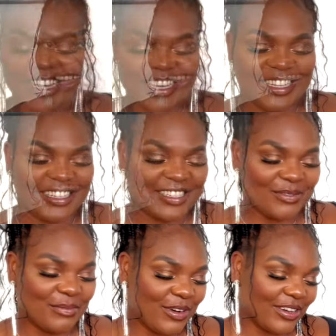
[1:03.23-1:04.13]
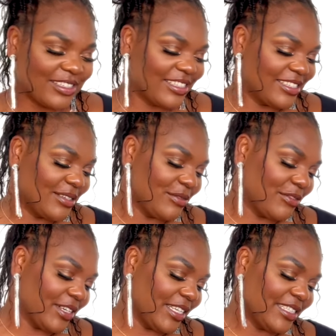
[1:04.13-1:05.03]
Yes, the box is
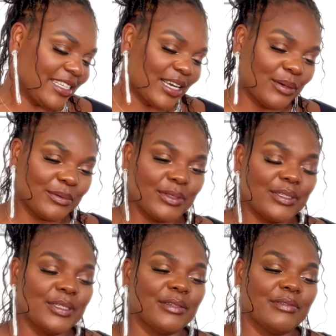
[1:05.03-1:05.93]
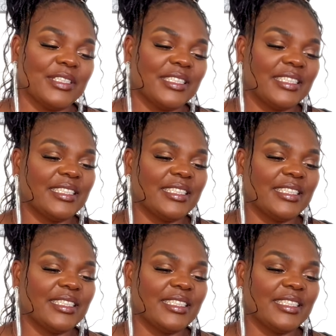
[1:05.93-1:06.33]
different. I absolutely love it.